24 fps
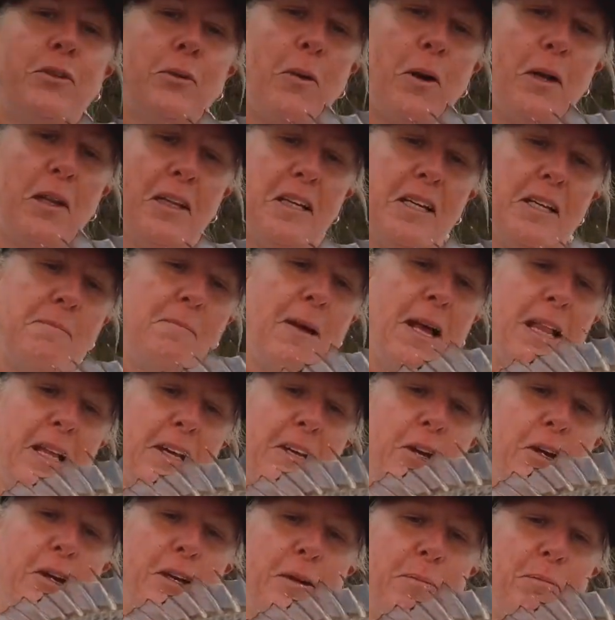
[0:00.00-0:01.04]
quality
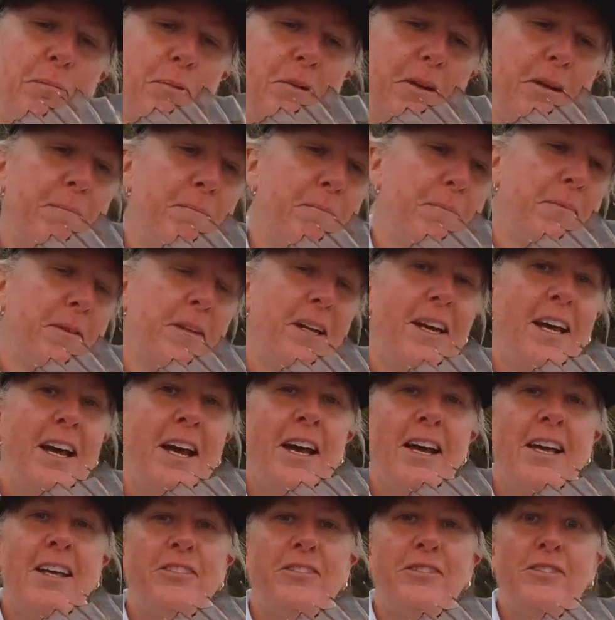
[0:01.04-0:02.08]
Malakuta bream.
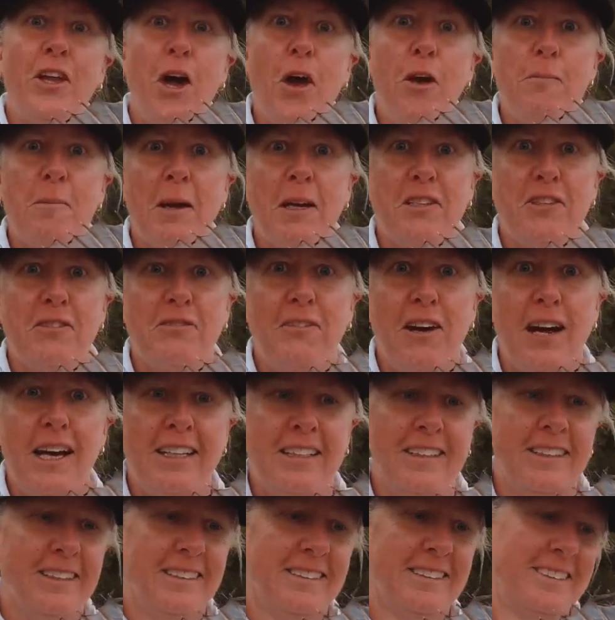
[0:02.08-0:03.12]
So much
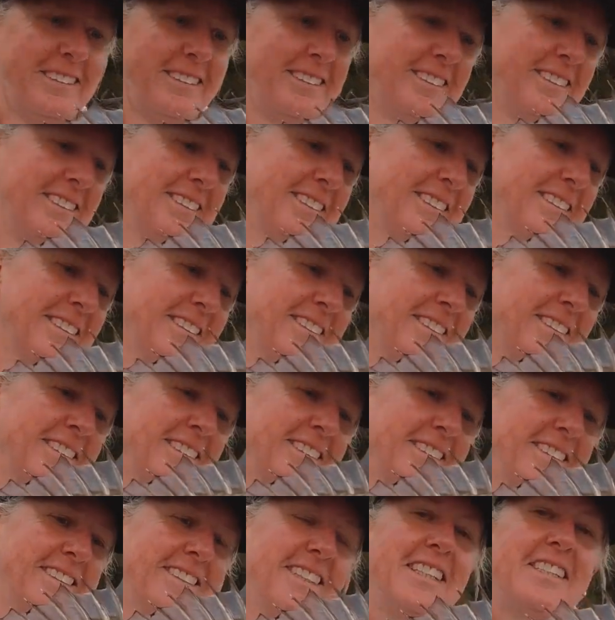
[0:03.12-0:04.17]
fun.
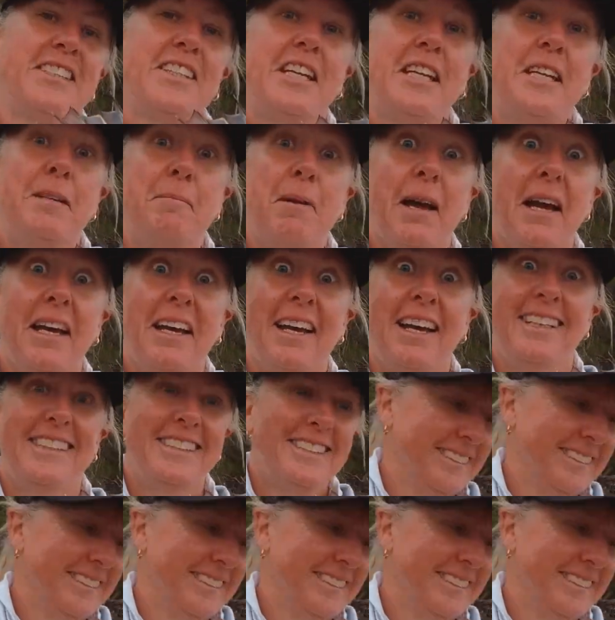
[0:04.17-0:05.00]
Let's get him back, hey?